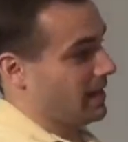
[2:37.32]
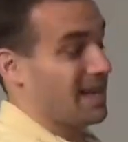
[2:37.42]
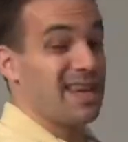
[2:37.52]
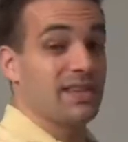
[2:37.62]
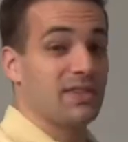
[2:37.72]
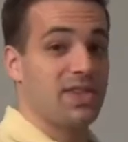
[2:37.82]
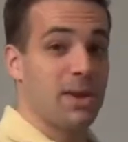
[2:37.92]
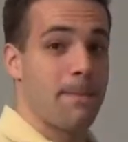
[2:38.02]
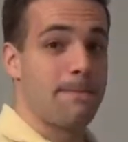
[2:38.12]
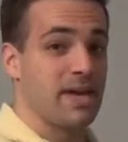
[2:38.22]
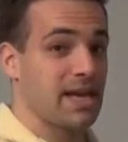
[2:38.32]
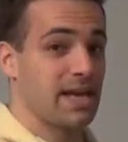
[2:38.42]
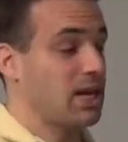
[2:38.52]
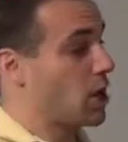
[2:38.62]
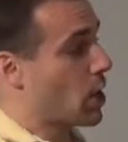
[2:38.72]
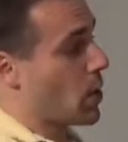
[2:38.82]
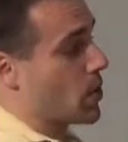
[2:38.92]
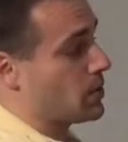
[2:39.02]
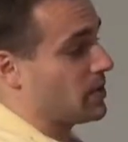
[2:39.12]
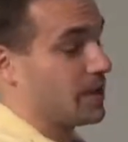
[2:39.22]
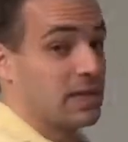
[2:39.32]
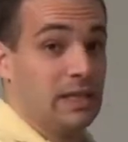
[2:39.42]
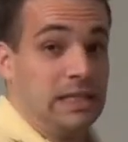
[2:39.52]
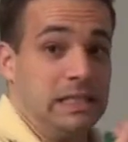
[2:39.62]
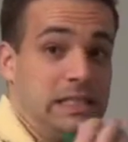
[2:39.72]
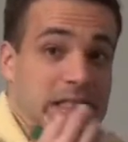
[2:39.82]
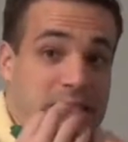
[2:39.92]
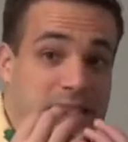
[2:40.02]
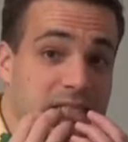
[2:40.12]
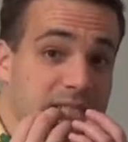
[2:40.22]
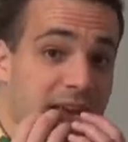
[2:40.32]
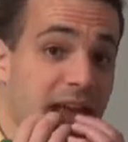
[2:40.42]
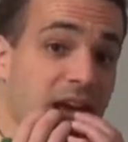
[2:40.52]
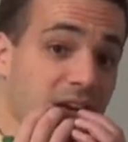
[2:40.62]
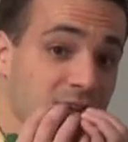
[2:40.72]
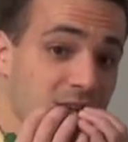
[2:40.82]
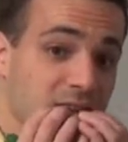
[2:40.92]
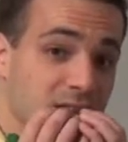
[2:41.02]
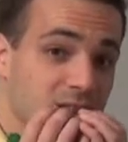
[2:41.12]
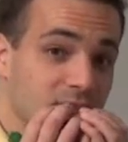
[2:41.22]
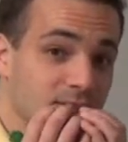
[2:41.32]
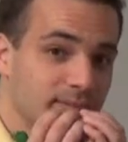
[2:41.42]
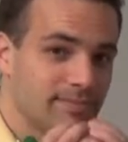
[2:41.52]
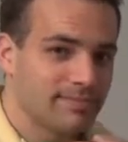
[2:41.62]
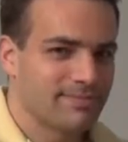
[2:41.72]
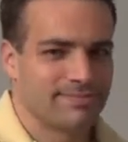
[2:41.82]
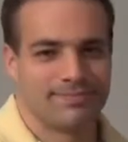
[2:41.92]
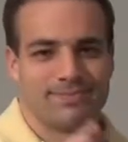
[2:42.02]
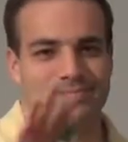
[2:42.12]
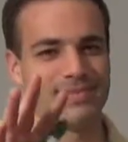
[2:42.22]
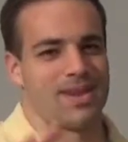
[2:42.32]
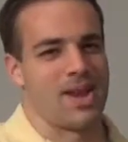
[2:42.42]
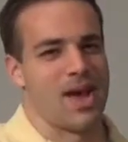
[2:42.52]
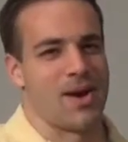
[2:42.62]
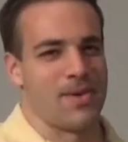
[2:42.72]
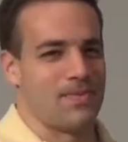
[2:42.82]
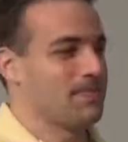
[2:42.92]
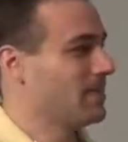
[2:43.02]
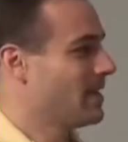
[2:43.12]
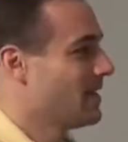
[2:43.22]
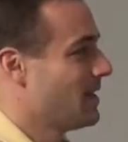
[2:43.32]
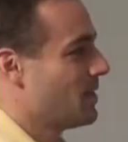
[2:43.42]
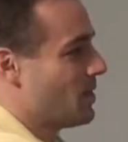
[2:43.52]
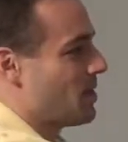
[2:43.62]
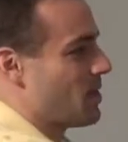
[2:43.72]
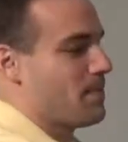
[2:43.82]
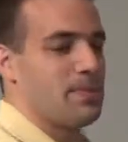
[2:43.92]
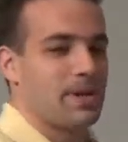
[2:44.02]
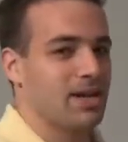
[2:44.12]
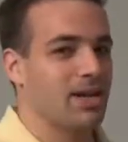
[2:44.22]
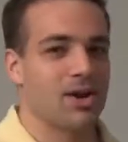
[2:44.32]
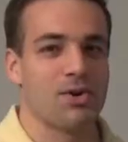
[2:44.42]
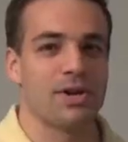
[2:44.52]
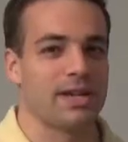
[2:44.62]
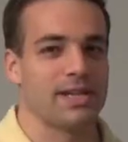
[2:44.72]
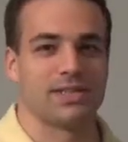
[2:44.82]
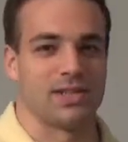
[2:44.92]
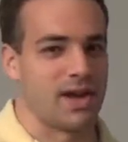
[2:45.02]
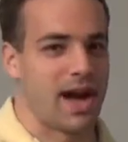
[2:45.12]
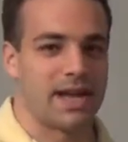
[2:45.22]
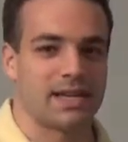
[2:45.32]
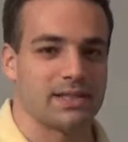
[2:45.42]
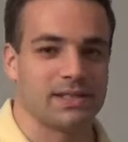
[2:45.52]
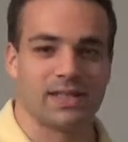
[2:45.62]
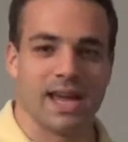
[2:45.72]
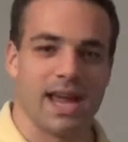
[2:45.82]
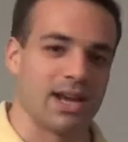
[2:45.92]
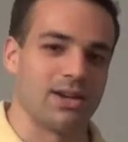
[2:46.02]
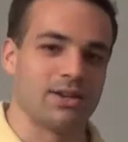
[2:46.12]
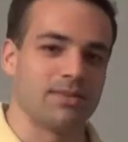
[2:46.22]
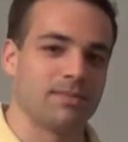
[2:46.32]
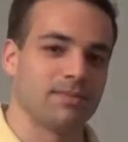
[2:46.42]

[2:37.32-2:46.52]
Is the big goat scared? No. The big goat is not scared.